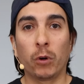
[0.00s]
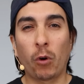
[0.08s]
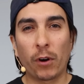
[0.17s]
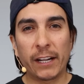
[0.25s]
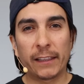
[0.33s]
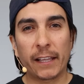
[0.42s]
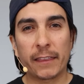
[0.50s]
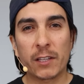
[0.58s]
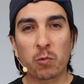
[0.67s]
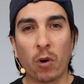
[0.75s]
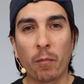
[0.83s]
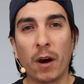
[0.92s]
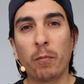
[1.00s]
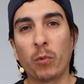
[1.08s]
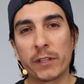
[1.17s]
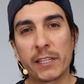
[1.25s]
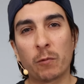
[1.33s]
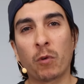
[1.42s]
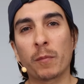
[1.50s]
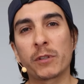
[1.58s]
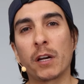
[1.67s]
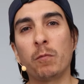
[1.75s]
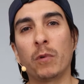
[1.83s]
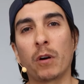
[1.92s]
We'll go ahead and let this warm up. Once it warms up,